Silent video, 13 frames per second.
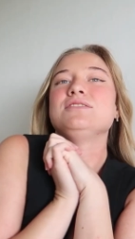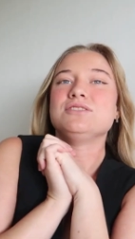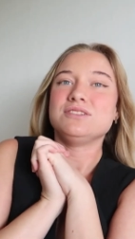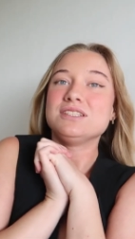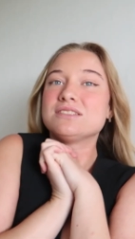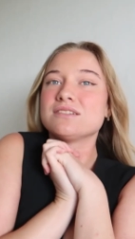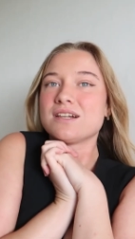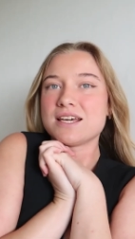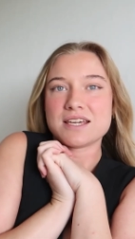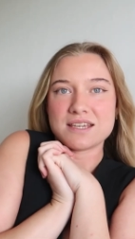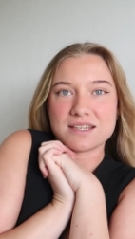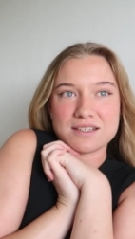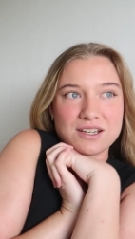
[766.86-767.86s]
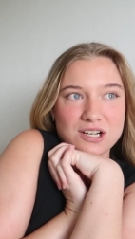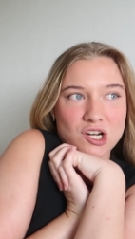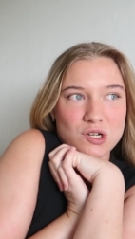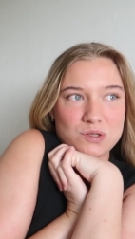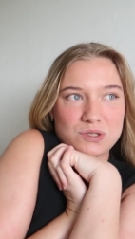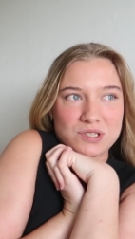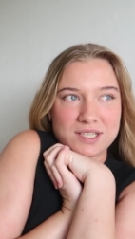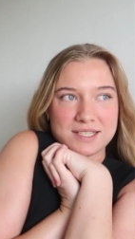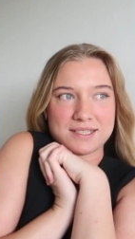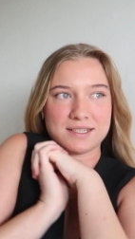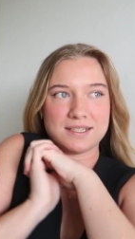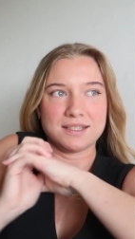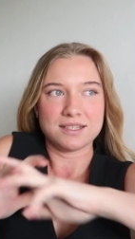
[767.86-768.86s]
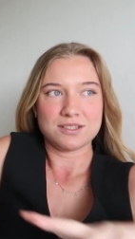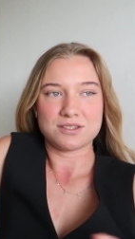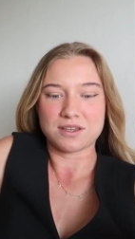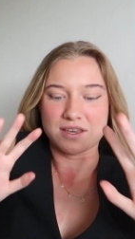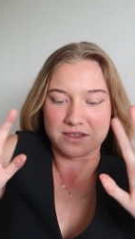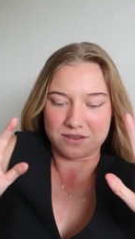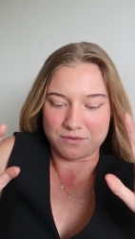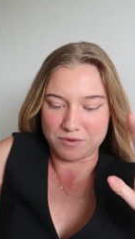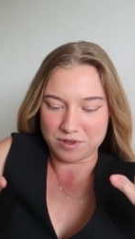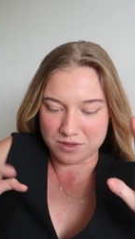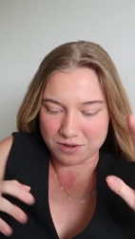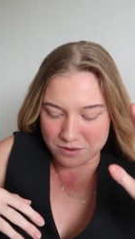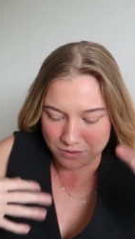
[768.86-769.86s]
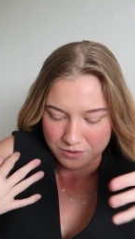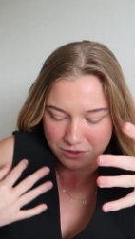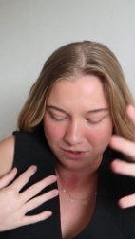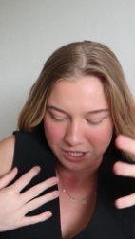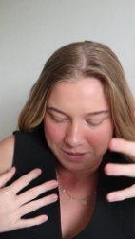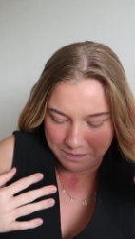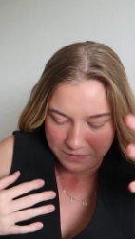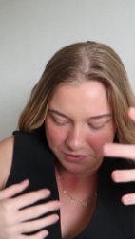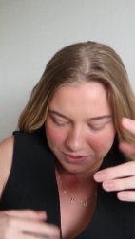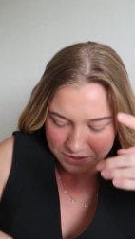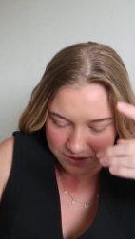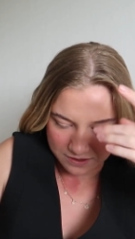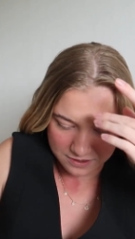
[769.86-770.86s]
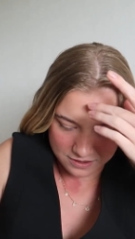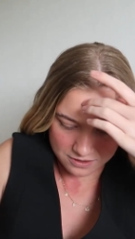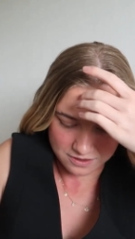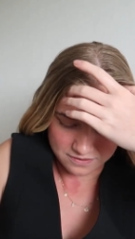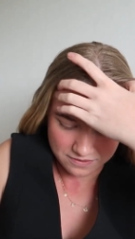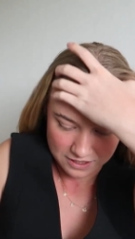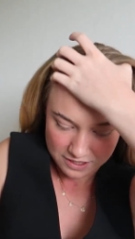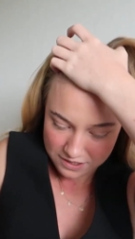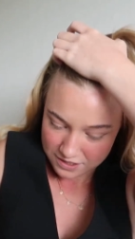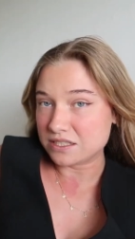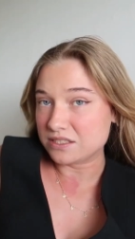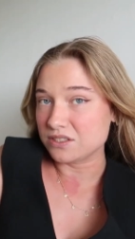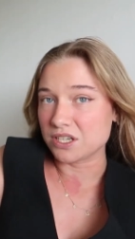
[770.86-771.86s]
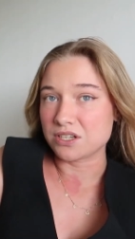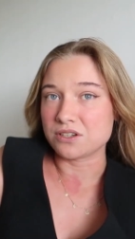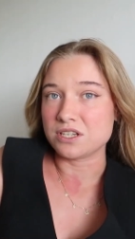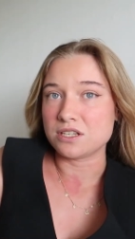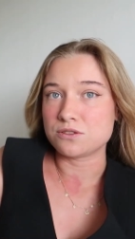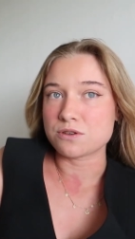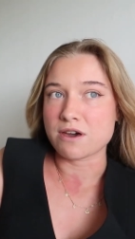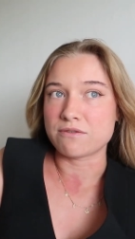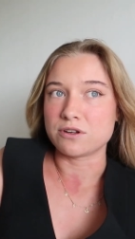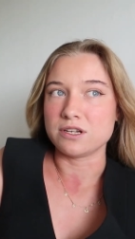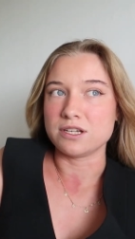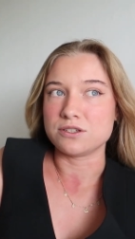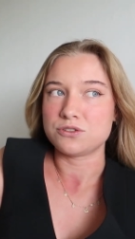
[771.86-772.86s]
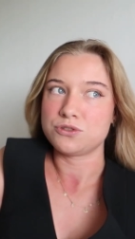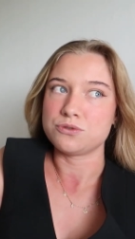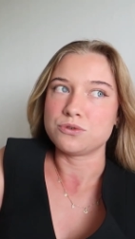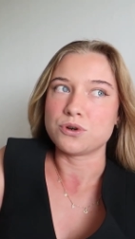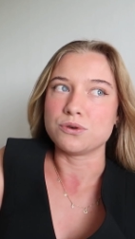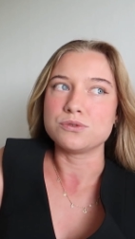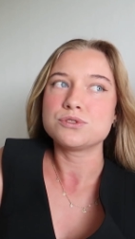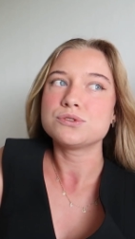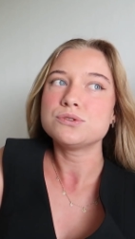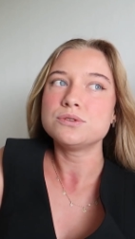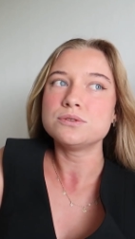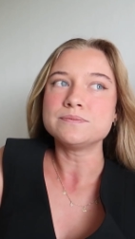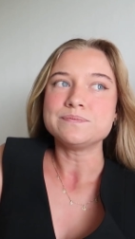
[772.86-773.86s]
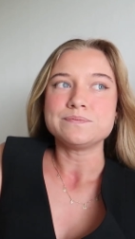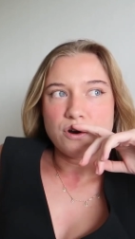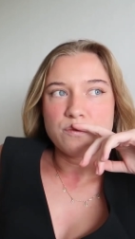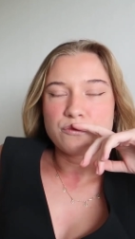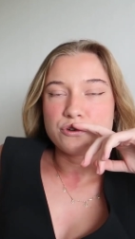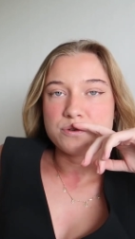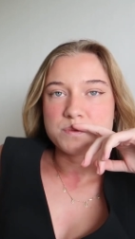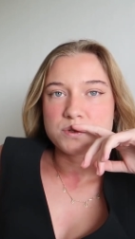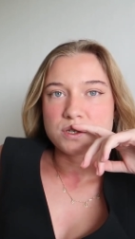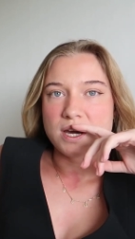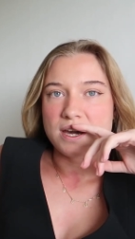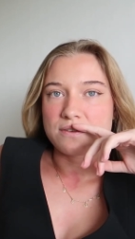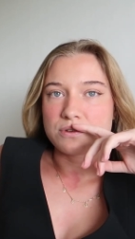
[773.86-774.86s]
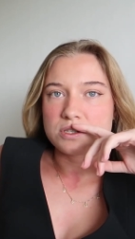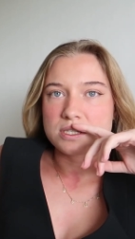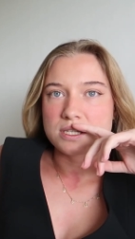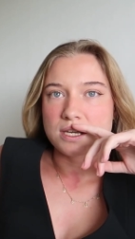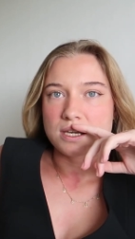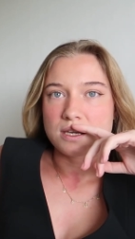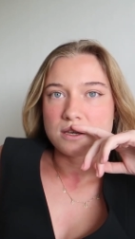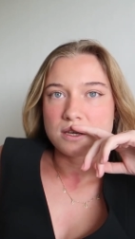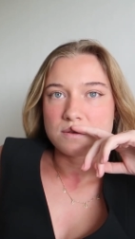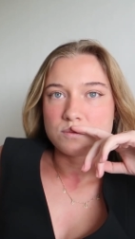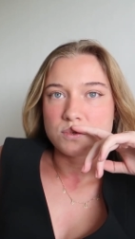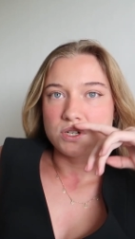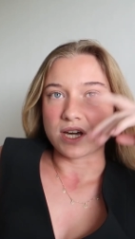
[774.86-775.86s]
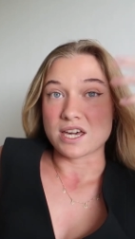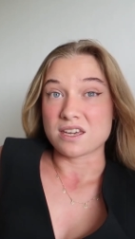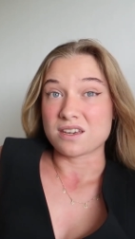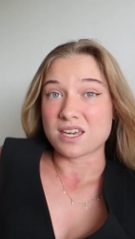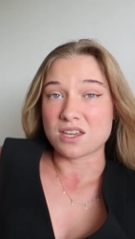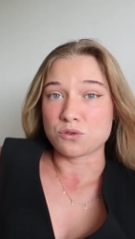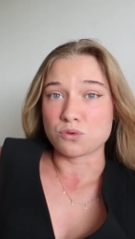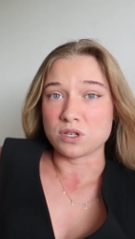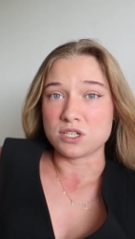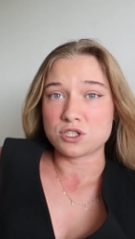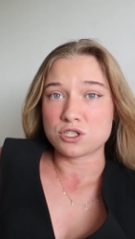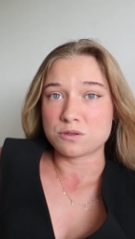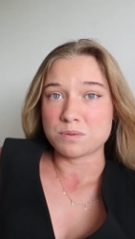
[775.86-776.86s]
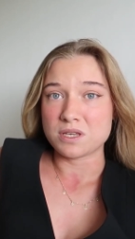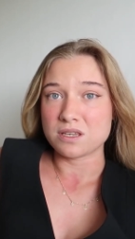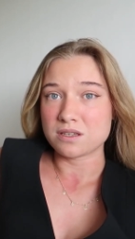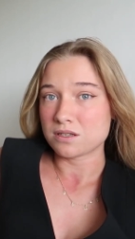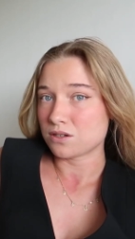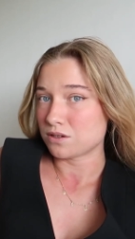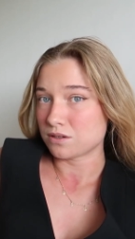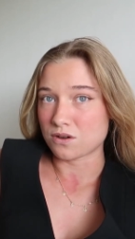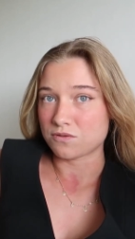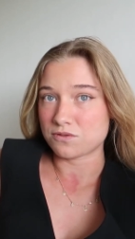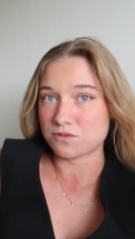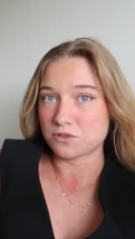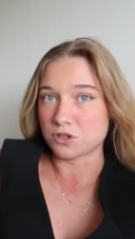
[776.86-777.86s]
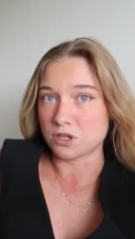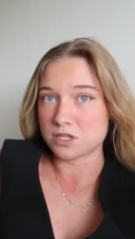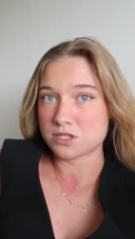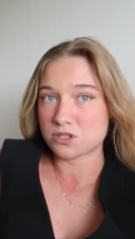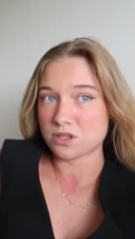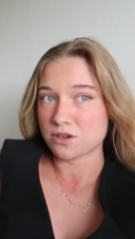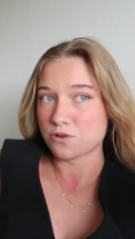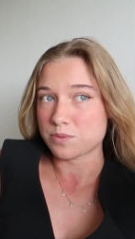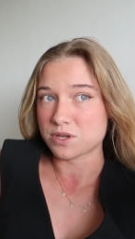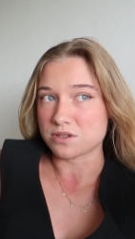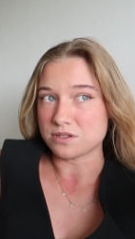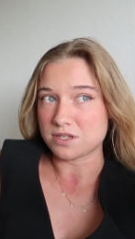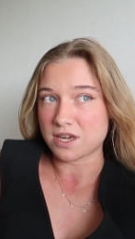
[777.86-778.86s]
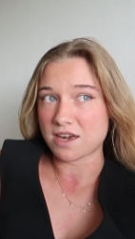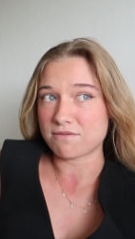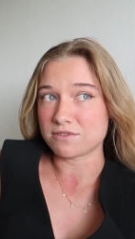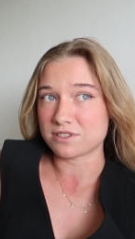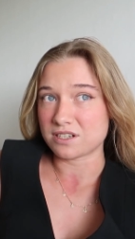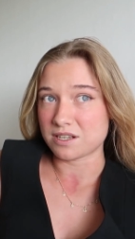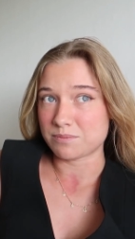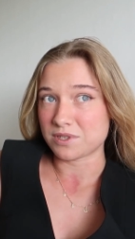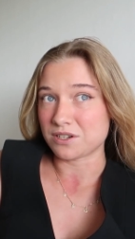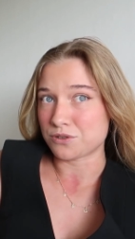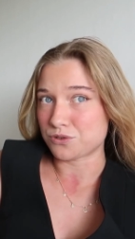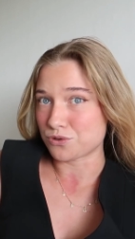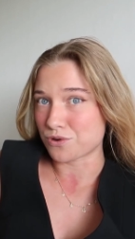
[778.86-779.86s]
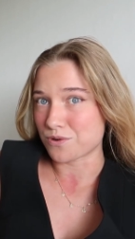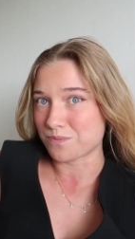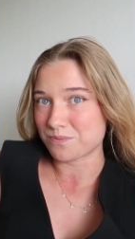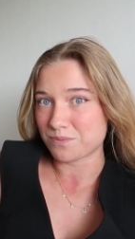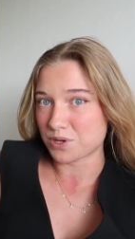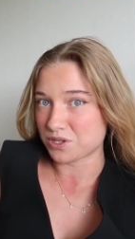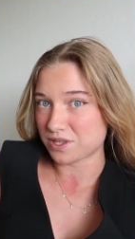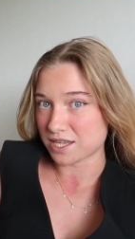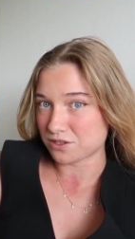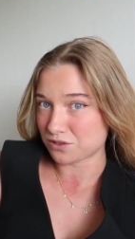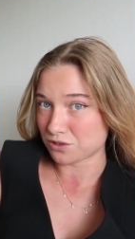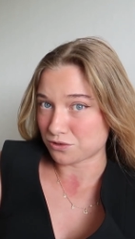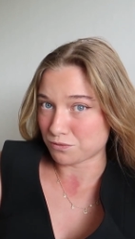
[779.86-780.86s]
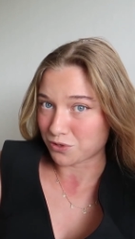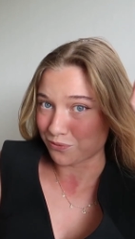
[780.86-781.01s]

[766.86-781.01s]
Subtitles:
you need to lay close together with all your limbs and stuff. It's not a need to have unless you go to dorm rooms, I would say, but I can't really speak of knowledge there because I haven't slept in a dorm, but that's just